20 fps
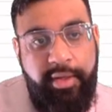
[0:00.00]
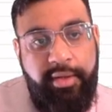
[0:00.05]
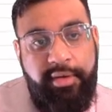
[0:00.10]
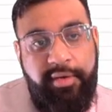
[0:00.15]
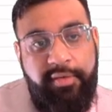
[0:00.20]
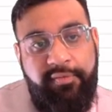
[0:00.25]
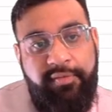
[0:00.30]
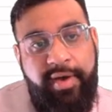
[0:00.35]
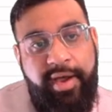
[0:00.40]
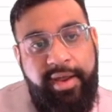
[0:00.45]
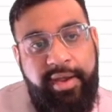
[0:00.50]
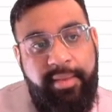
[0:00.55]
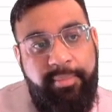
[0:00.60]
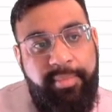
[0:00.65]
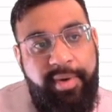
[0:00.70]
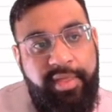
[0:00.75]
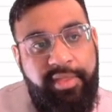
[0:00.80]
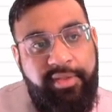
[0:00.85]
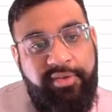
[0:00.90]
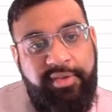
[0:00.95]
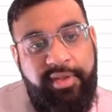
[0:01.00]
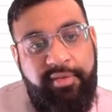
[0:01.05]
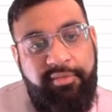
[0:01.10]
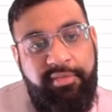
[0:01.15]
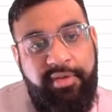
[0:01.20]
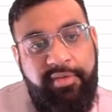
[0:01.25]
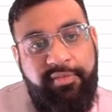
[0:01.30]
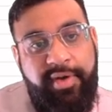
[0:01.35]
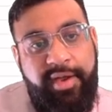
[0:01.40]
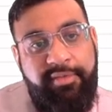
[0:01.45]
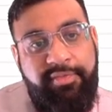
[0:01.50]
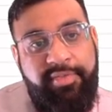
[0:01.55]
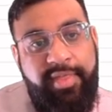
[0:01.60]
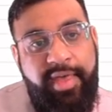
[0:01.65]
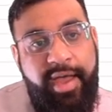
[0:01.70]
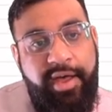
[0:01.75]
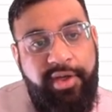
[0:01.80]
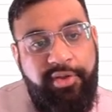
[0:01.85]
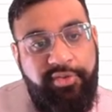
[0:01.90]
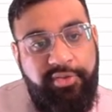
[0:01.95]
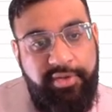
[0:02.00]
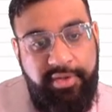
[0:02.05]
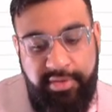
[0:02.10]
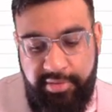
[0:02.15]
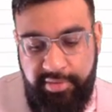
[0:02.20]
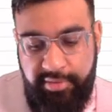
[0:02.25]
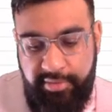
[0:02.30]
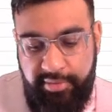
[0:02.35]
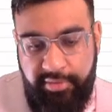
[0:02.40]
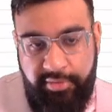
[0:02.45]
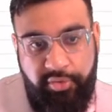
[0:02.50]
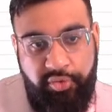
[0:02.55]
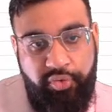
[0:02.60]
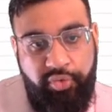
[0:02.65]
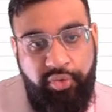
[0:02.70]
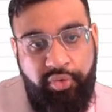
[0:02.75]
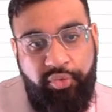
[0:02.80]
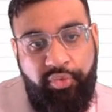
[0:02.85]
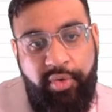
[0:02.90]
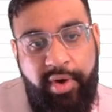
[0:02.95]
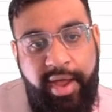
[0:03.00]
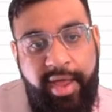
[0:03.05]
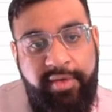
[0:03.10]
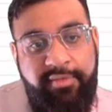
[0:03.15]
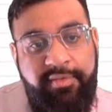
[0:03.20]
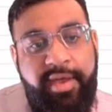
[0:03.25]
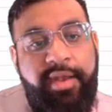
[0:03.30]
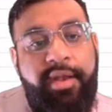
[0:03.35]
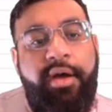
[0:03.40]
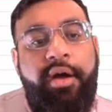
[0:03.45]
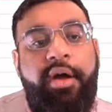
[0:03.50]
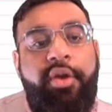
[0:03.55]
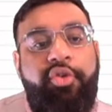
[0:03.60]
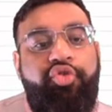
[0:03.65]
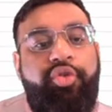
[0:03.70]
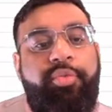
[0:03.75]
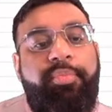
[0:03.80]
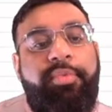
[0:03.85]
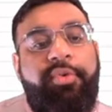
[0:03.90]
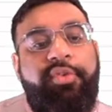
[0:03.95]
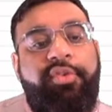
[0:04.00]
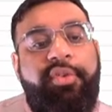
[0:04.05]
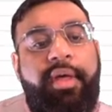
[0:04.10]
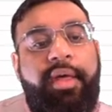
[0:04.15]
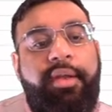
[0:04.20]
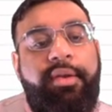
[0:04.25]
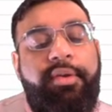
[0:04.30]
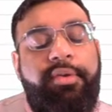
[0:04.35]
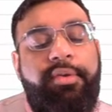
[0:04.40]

divided by the 75,000 to arrive at 100%.